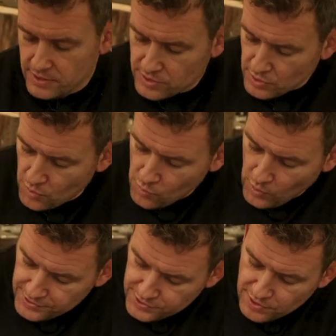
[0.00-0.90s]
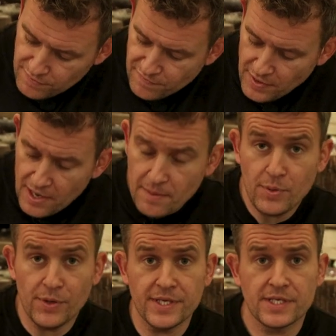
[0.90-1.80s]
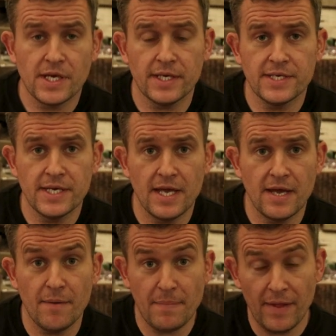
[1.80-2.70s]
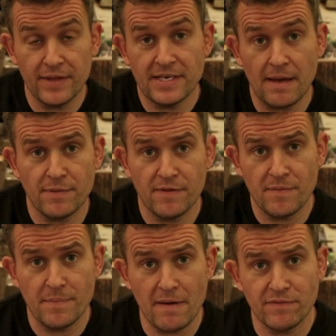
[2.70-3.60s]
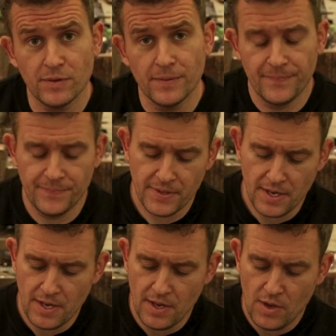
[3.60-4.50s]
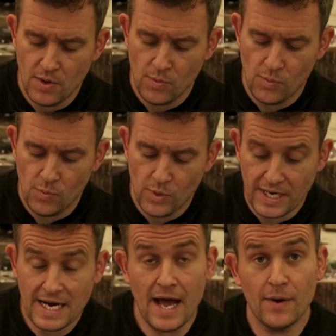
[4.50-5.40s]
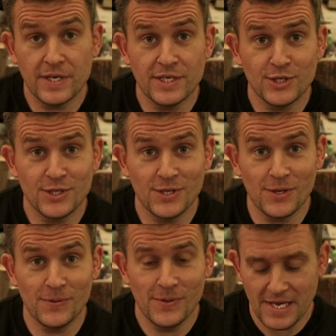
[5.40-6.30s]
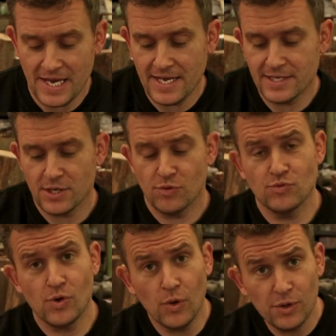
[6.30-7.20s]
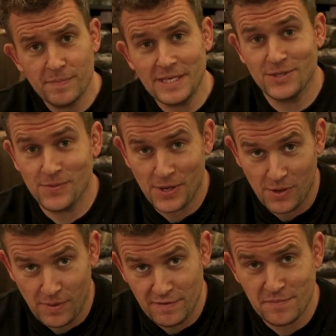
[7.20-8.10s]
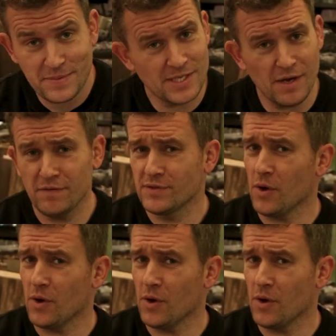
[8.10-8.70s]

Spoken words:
So once you've put this cut in here about the depth of the bevel, What I now need you to do is roll the piece of work away from yourself.